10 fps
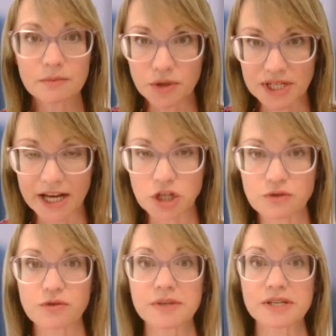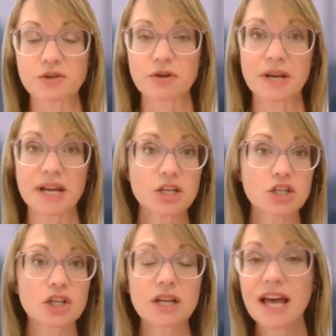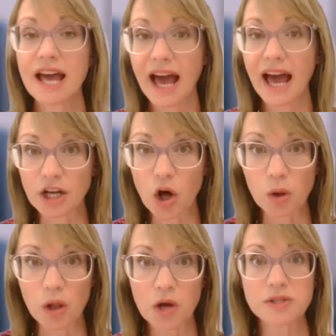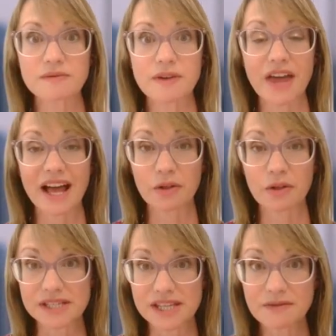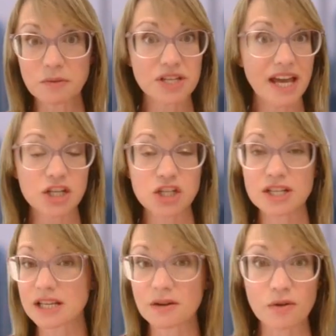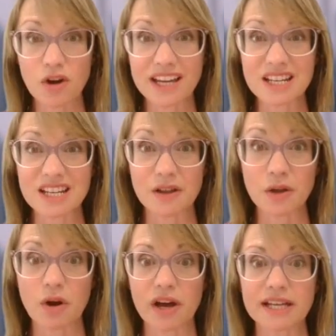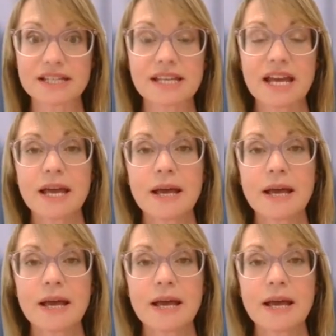protection from discrimination, and a whole host of other health and safety protections and a variety of other rights,